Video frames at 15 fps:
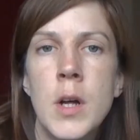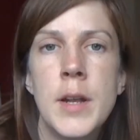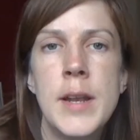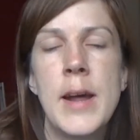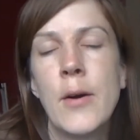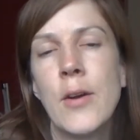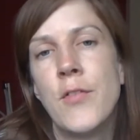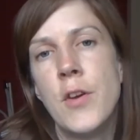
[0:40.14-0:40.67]

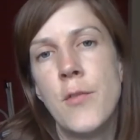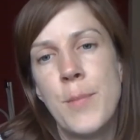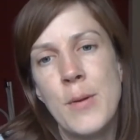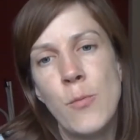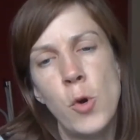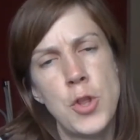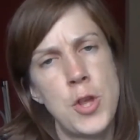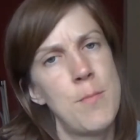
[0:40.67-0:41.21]
Now, if you've
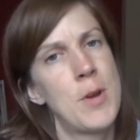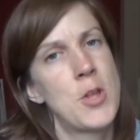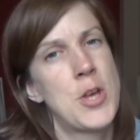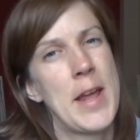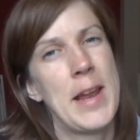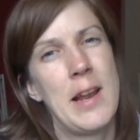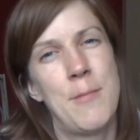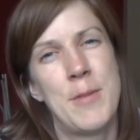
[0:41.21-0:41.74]
been watching my
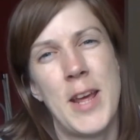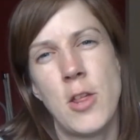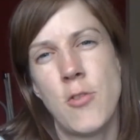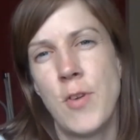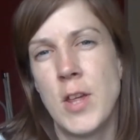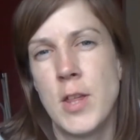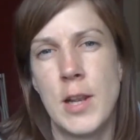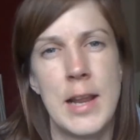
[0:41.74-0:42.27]
channel
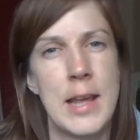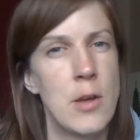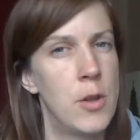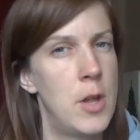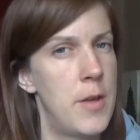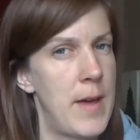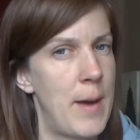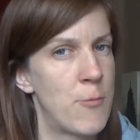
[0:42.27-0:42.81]
updates recently, you'll
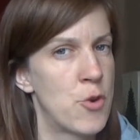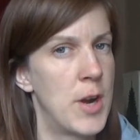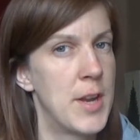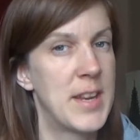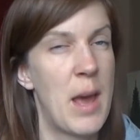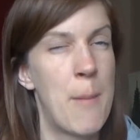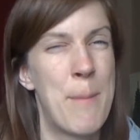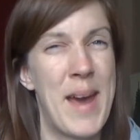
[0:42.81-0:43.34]
know that I'm
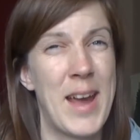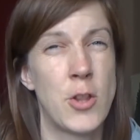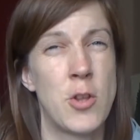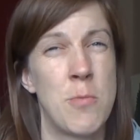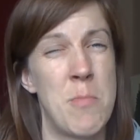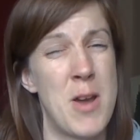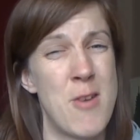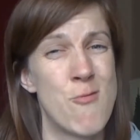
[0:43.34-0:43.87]
trying to get back
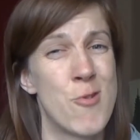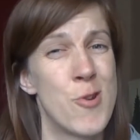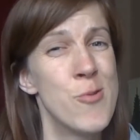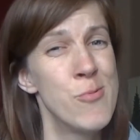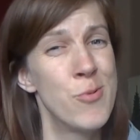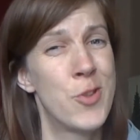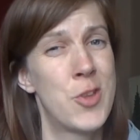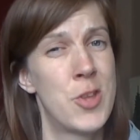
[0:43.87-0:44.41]
to my
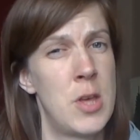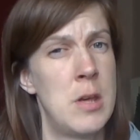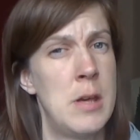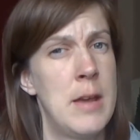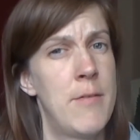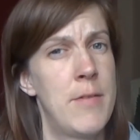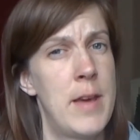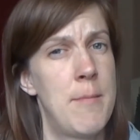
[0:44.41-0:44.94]
roots,
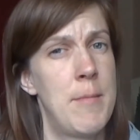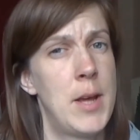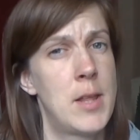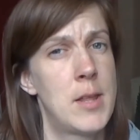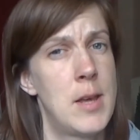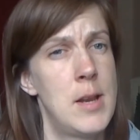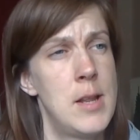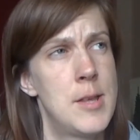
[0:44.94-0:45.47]
if that
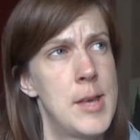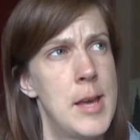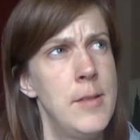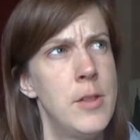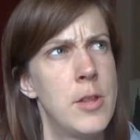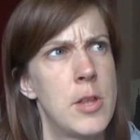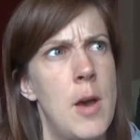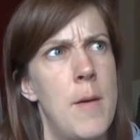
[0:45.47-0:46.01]
makes any
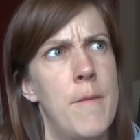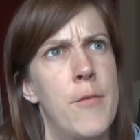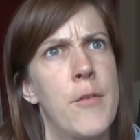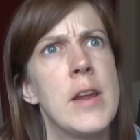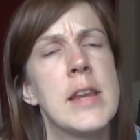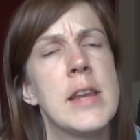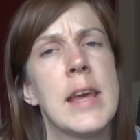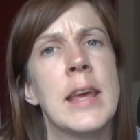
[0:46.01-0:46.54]
sense, of
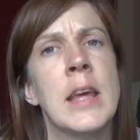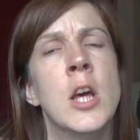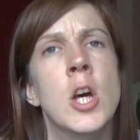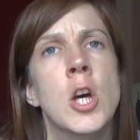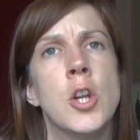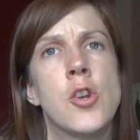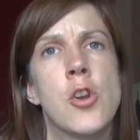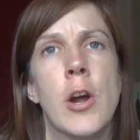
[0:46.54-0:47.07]
reading,
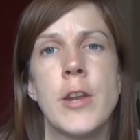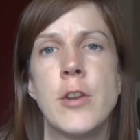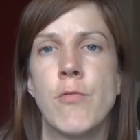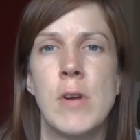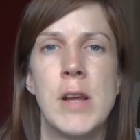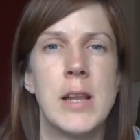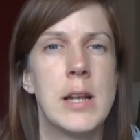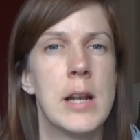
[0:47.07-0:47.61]
trying to
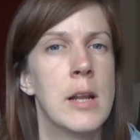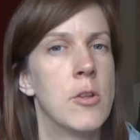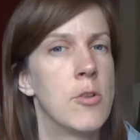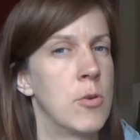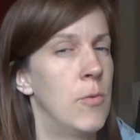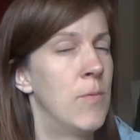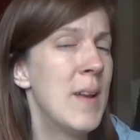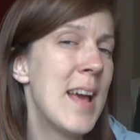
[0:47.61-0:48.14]
read
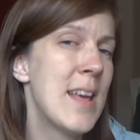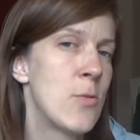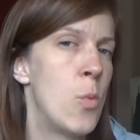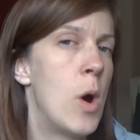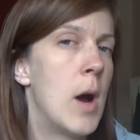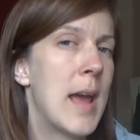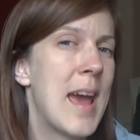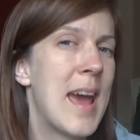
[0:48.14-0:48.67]
sort of less
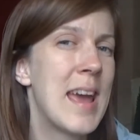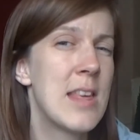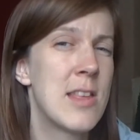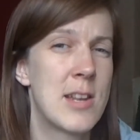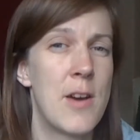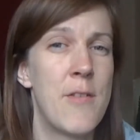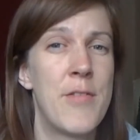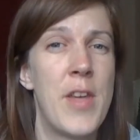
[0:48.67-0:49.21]
YA
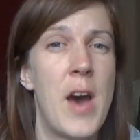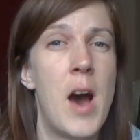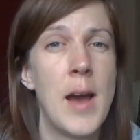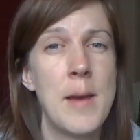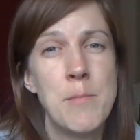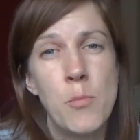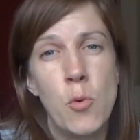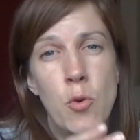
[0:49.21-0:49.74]
stuff that
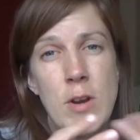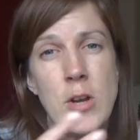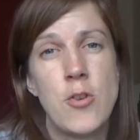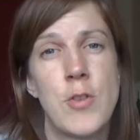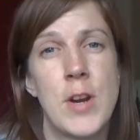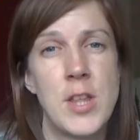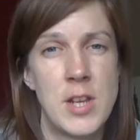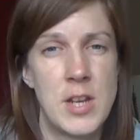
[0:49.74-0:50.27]
I'm more
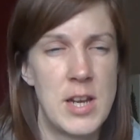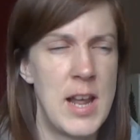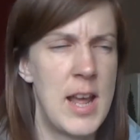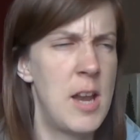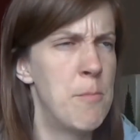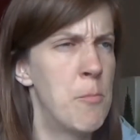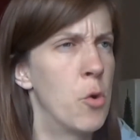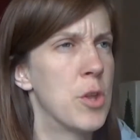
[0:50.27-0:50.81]
interested
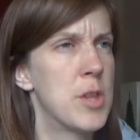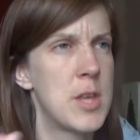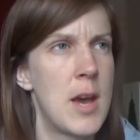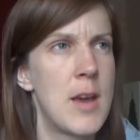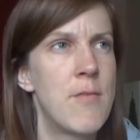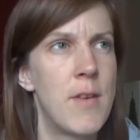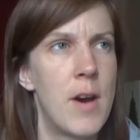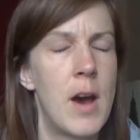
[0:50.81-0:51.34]
in, more
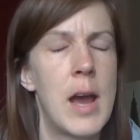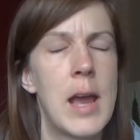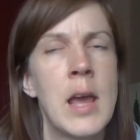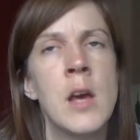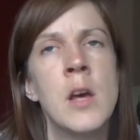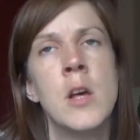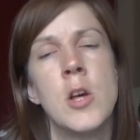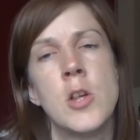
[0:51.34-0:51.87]

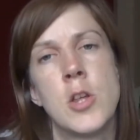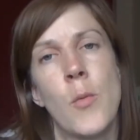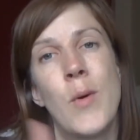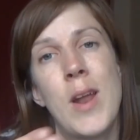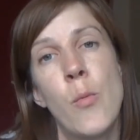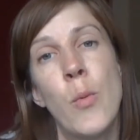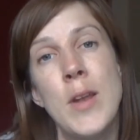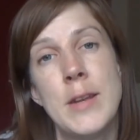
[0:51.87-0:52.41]
sci-fi. So
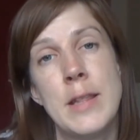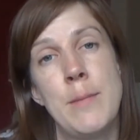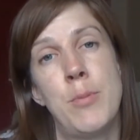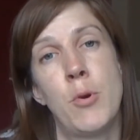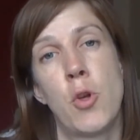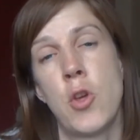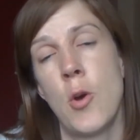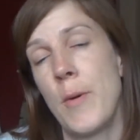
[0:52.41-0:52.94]
when I went to the
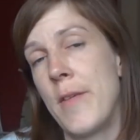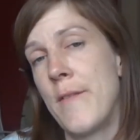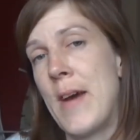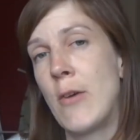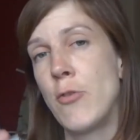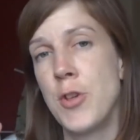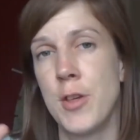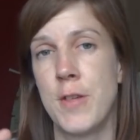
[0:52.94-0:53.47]
bookshop with the
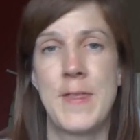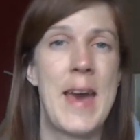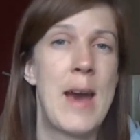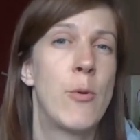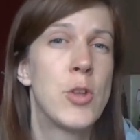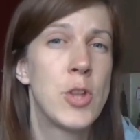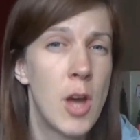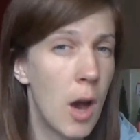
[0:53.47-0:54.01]
vouchers,
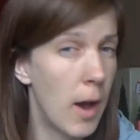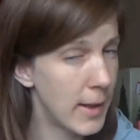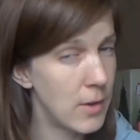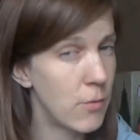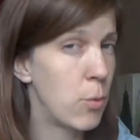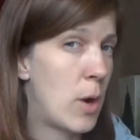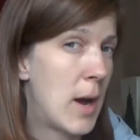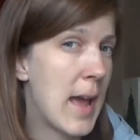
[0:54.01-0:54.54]
that was kind
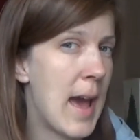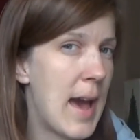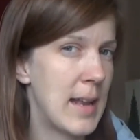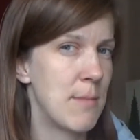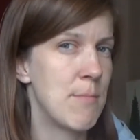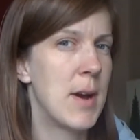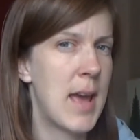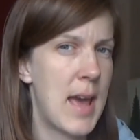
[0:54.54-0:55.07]
of what I
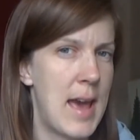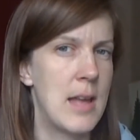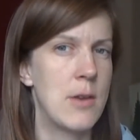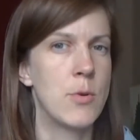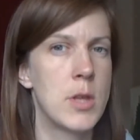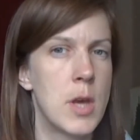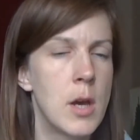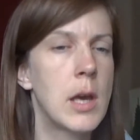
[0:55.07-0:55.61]
had in my head,
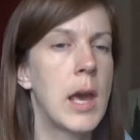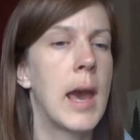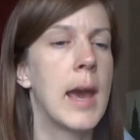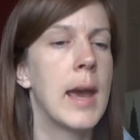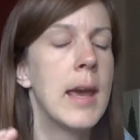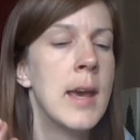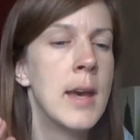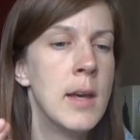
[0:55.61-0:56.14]
was
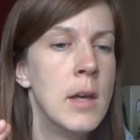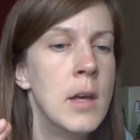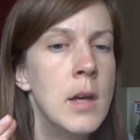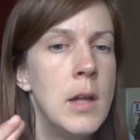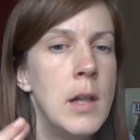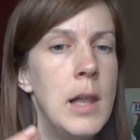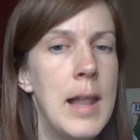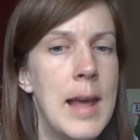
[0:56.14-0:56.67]
okay,
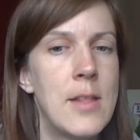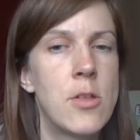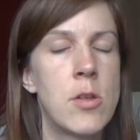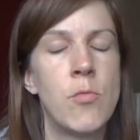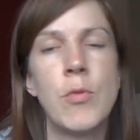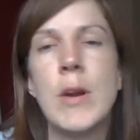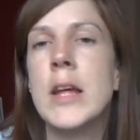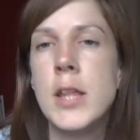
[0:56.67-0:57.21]

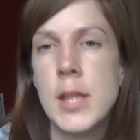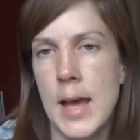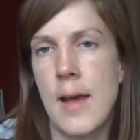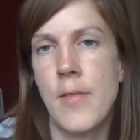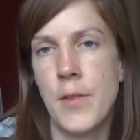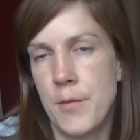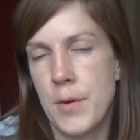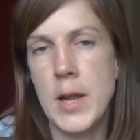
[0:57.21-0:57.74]
let's
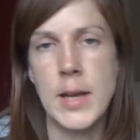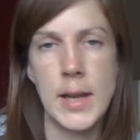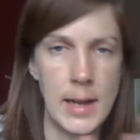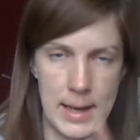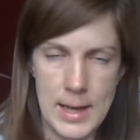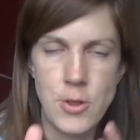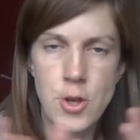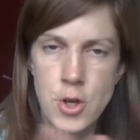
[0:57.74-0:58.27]
reset the reading,
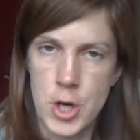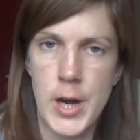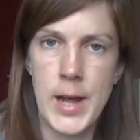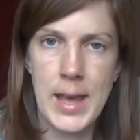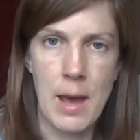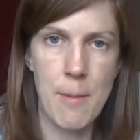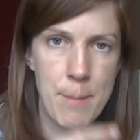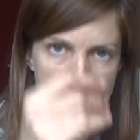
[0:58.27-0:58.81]
let's try
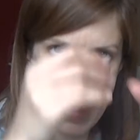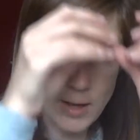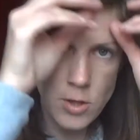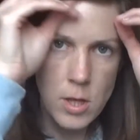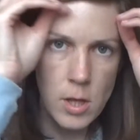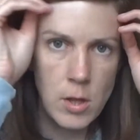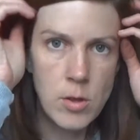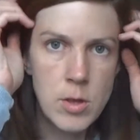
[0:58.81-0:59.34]
and get back
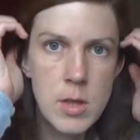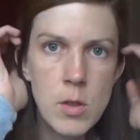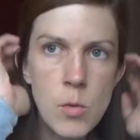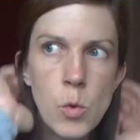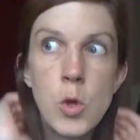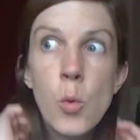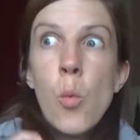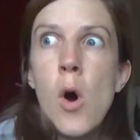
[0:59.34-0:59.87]
to
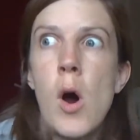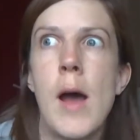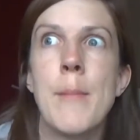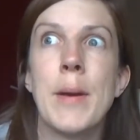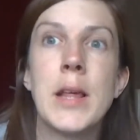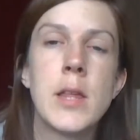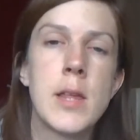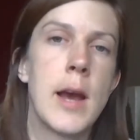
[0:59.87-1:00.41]
what
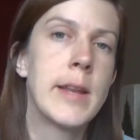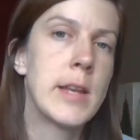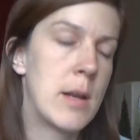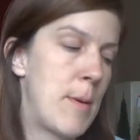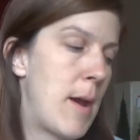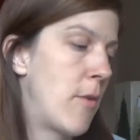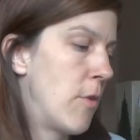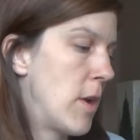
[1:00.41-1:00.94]
I'm excited
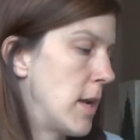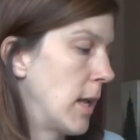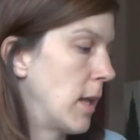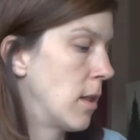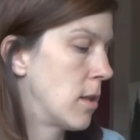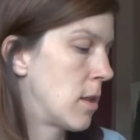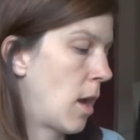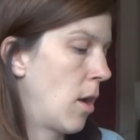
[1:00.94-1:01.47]
about
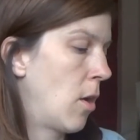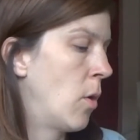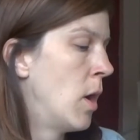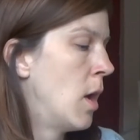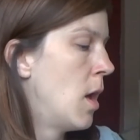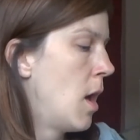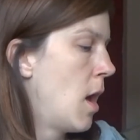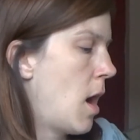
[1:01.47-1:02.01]
reading. So
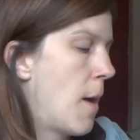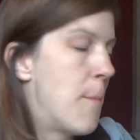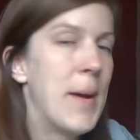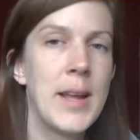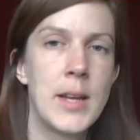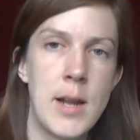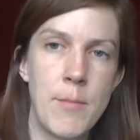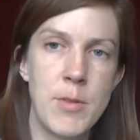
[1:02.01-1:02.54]
I
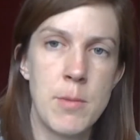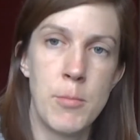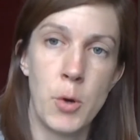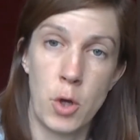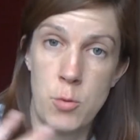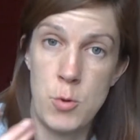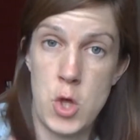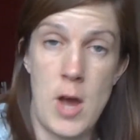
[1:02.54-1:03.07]
picked up some
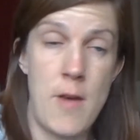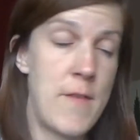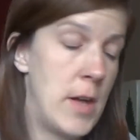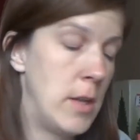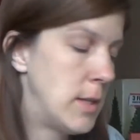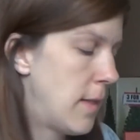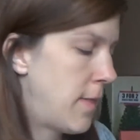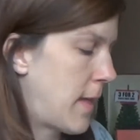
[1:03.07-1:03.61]
books which I
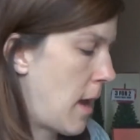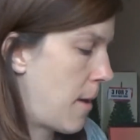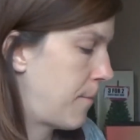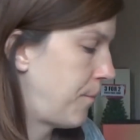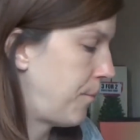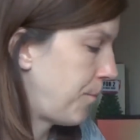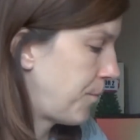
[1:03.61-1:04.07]
felt did that.